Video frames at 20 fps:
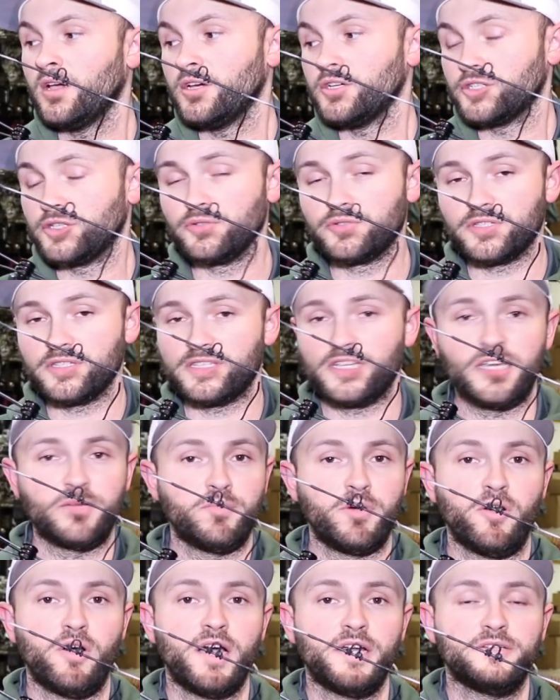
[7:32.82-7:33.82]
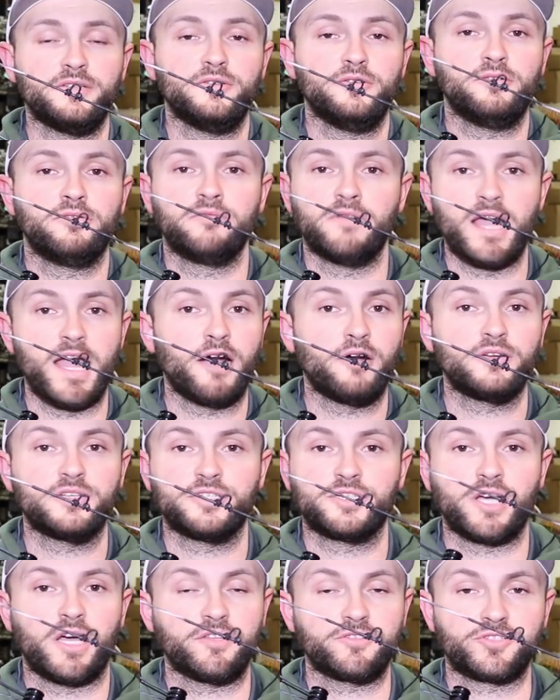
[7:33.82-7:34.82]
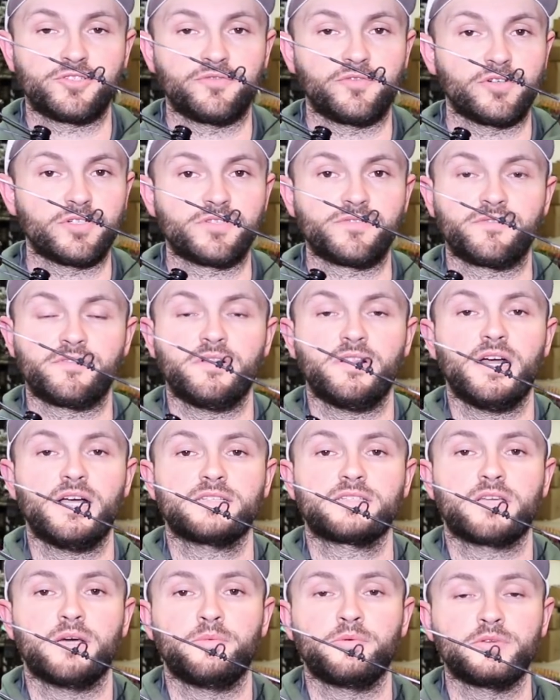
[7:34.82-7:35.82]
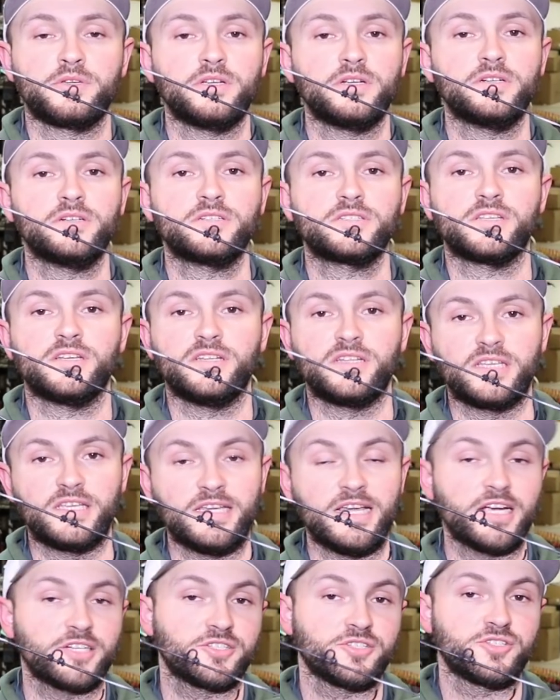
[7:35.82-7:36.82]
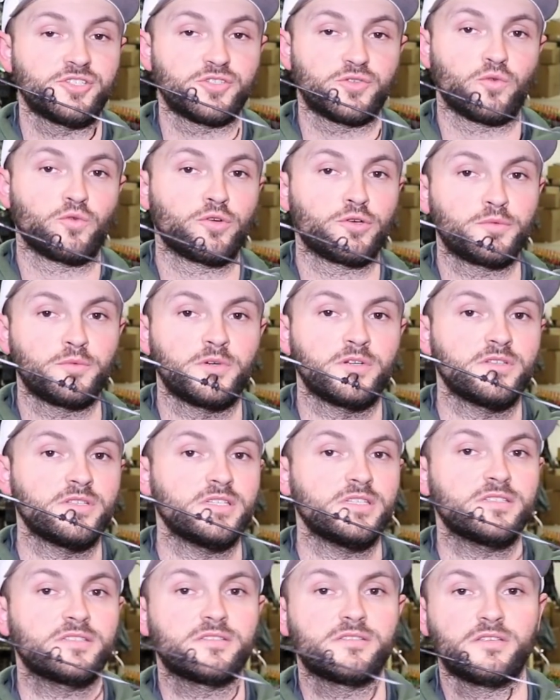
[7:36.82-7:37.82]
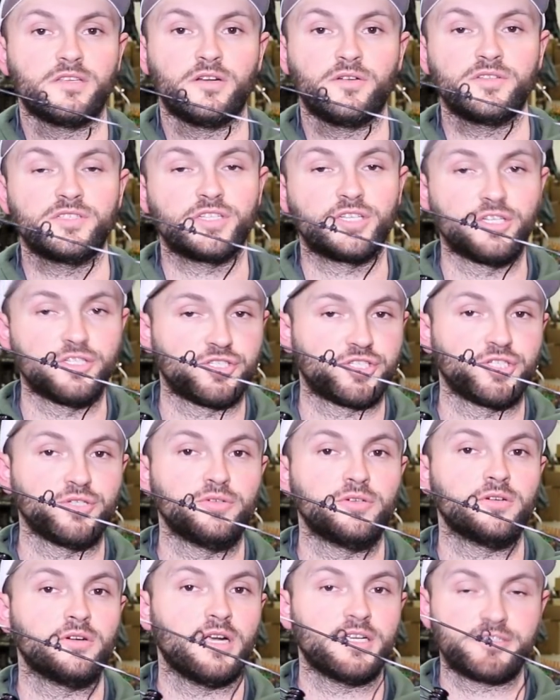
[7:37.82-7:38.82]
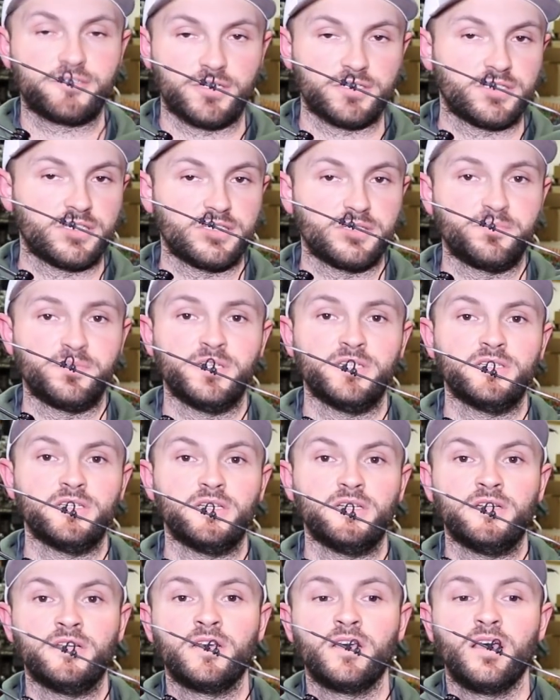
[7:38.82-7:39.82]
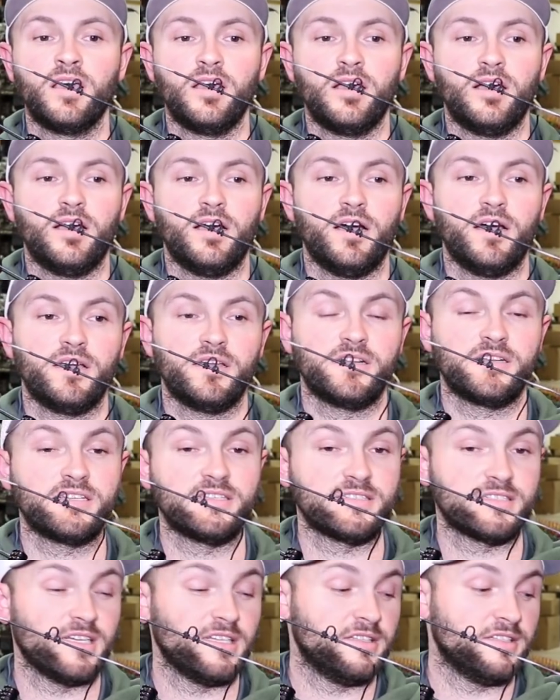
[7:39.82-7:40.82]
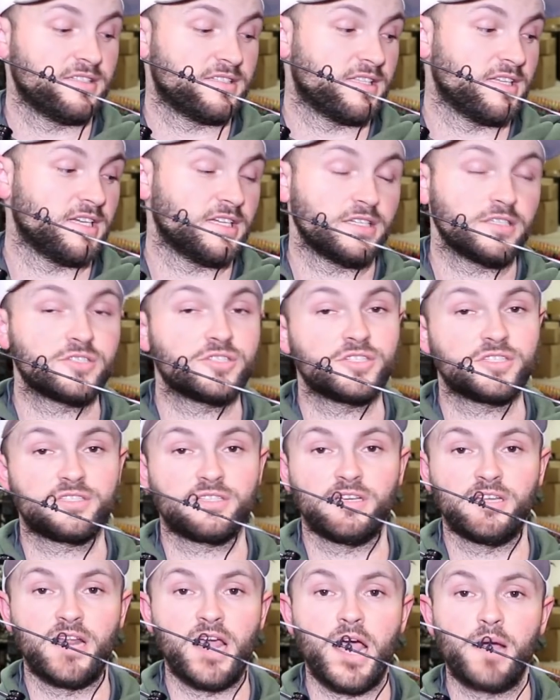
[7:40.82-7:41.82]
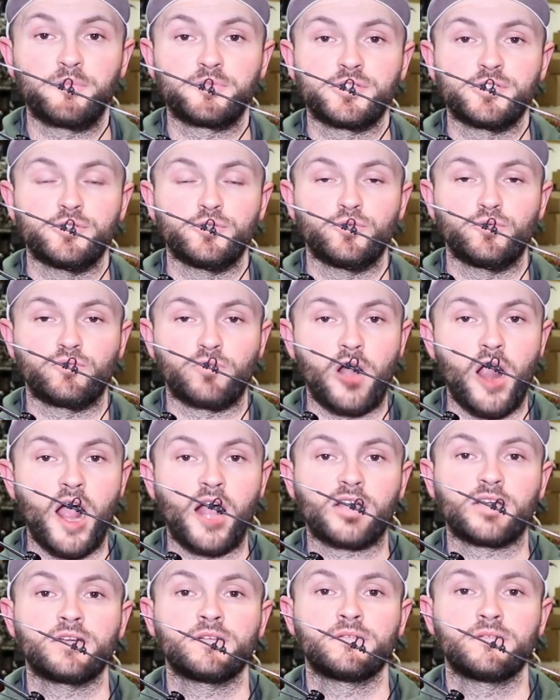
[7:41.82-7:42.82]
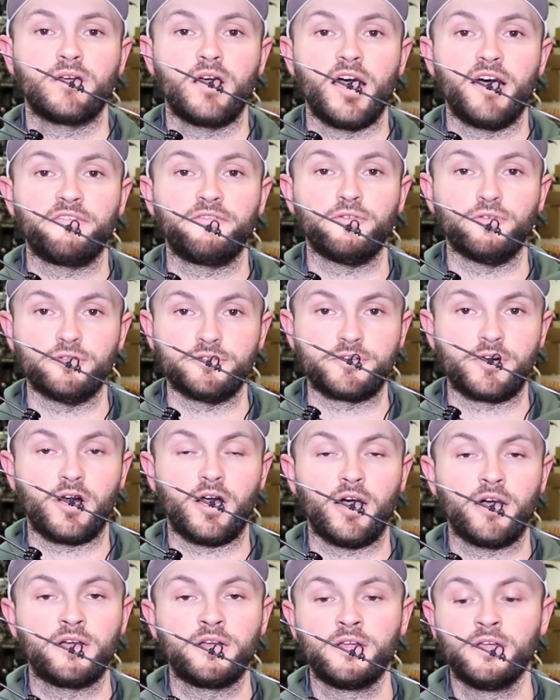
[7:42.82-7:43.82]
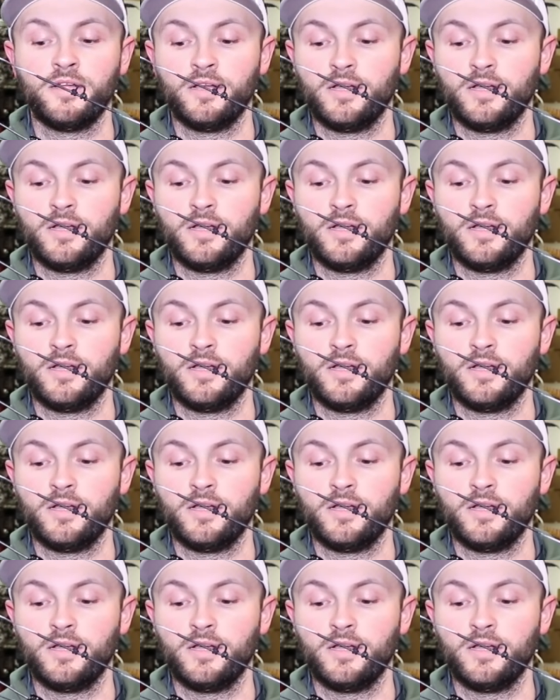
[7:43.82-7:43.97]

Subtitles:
shoots the same bow I do now, he shot the Traverse for the last couple years, and he actually just ordered one of these. You know, he's a good shooter, I trust his opinion. And he said this thing is just an absolute rock at full draw.